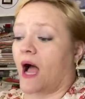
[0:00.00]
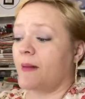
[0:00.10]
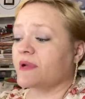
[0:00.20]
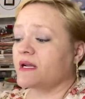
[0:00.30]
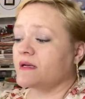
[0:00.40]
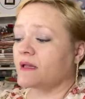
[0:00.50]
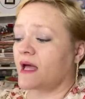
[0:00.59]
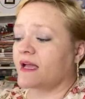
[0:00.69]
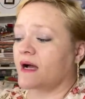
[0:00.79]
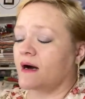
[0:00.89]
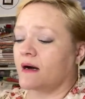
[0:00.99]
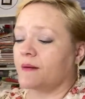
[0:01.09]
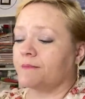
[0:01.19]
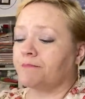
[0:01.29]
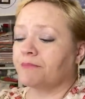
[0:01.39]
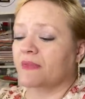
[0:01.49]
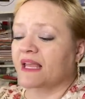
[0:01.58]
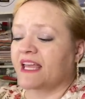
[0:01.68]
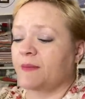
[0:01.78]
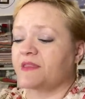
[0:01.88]
I'm gonna like, um,
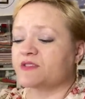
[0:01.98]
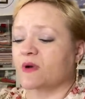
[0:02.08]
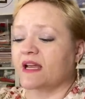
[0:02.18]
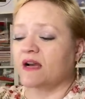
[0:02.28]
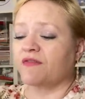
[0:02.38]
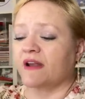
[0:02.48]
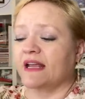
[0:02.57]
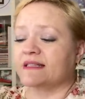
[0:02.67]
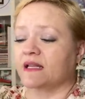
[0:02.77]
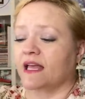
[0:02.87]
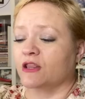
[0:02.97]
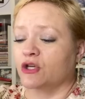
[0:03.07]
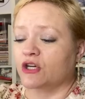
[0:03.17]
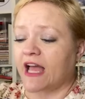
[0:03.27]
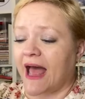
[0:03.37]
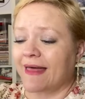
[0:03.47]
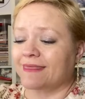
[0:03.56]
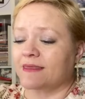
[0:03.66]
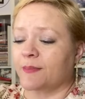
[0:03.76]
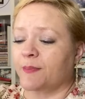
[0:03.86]
keep this right here if I need to like look
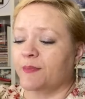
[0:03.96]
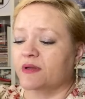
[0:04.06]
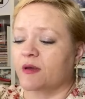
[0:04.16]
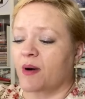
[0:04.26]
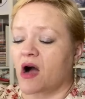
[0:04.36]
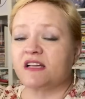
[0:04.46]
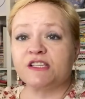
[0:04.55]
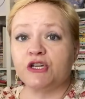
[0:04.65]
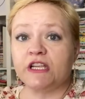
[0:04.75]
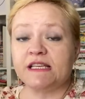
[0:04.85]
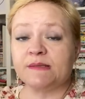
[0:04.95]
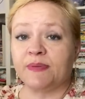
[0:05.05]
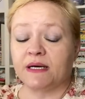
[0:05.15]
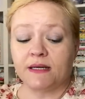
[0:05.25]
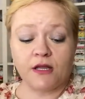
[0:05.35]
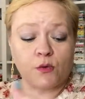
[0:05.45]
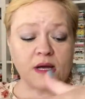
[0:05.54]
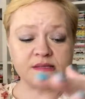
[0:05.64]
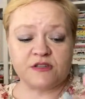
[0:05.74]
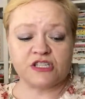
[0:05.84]
at the, the box goodies, but
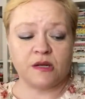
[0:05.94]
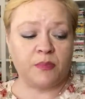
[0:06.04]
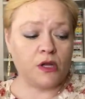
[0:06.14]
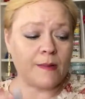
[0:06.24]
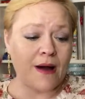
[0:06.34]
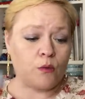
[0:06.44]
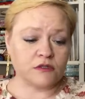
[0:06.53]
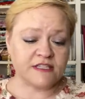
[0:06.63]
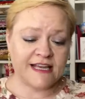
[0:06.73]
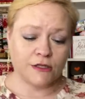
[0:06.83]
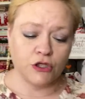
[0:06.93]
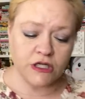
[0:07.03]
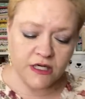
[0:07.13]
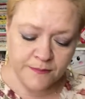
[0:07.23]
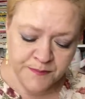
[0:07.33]
otherwise I'm just gonna pull them out and we'll take a look.